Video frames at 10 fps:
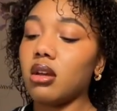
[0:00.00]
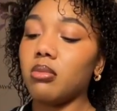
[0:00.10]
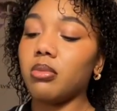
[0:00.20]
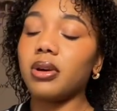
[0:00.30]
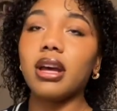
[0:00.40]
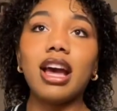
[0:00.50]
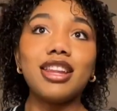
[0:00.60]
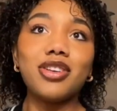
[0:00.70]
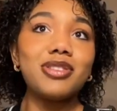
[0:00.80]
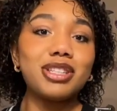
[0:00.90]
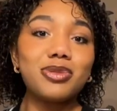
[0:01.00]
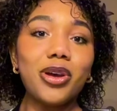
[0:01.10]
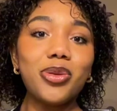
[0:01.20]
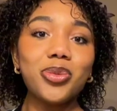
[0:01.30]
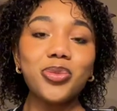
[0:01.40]
but I love this one.
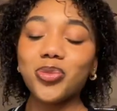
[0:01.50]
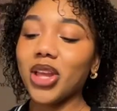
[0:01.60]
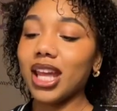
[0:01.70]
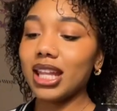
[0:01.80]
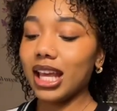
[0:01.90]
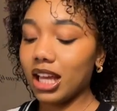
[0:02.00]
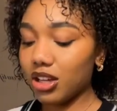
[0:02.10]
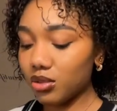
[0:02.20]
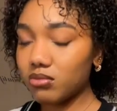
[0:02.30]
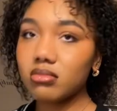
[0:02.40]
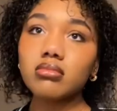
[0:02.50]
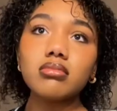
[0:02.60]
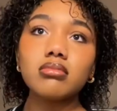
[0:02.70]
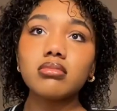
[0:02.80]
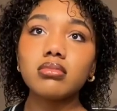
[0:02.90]
And like,
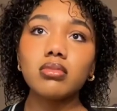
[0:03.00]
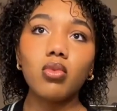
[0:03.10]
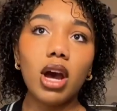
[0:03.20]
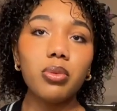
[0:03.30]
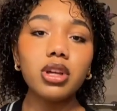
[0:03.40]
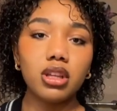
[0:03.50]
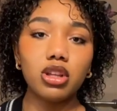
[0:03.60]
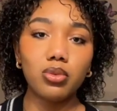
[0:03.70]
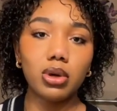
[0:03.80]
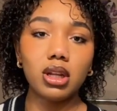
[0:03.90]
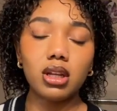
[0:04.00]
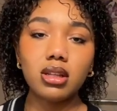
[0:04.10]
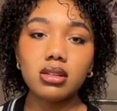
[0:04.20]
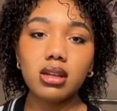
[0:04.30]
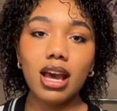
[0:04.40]
why wouldn't you want
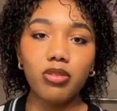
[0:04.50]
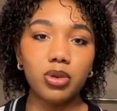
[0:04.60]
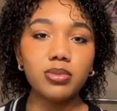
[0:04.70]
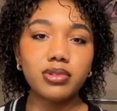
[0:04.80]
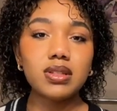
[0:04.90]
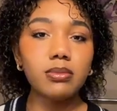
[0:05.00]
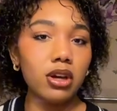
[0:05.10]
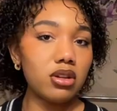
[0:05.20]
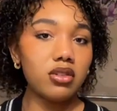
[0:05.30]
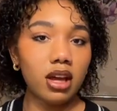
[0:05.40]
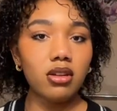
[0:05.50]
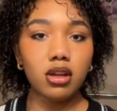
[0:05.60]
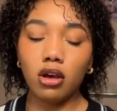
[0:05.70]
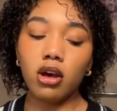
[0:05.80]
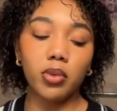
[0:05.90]
to have people smell you down the
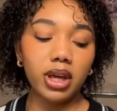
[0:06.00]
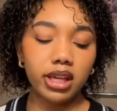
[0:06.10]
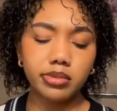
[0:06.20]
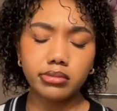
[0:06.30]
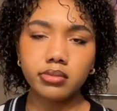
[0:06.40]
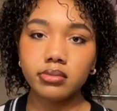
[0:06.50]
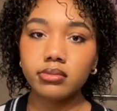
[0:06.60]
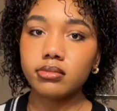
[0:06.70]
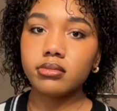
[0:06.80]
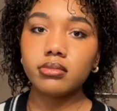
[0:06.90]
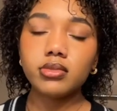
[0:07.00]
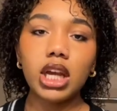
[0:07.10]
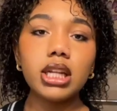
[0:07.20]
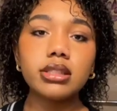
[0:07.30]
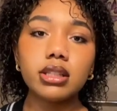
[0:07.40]
hallway? I
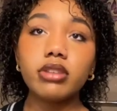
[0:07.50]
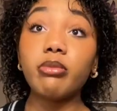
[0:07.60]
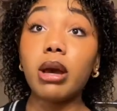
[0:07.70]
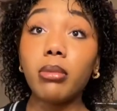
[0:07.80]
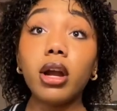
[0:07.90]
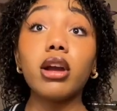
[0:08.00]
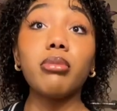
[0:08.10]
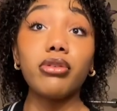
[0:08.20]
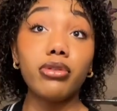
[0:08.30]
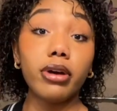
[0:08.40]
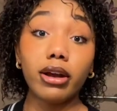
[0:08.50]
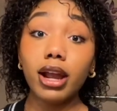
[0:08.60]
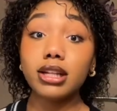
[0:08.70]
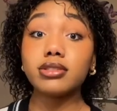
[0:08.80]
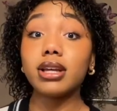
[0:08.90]
need to leave my mark before I
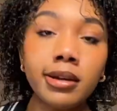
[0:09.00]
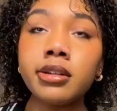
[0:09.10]
graduate.